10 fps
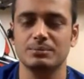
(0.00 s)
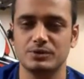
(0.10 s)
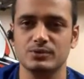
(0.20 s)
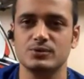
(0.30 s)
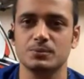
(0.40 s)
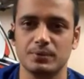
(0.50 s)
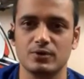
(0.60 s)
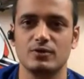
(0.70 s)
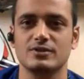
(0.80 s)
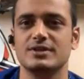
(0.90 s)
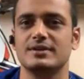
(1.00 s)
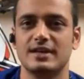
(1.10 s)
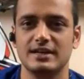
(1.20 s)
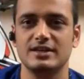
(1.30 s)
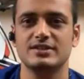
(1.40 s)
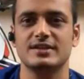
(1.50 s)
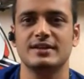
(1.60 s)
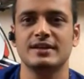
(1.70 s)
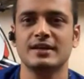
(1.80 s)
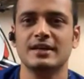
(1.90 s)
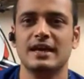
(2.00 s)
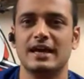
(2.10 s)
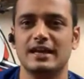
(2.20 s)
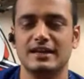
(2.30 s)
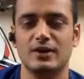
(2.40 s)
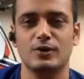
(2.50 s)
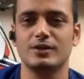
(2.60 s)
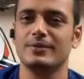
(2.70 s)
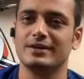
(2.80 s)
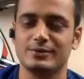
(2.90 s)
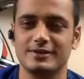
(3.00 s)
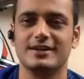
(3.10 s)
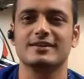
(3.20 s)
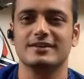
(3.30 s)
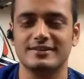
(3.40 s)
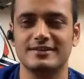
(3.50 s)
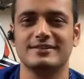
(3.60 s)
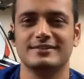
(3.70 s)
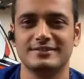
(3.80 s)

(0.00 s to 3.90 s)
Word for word: way up to supercross and rallies and and all the way to the Dakar.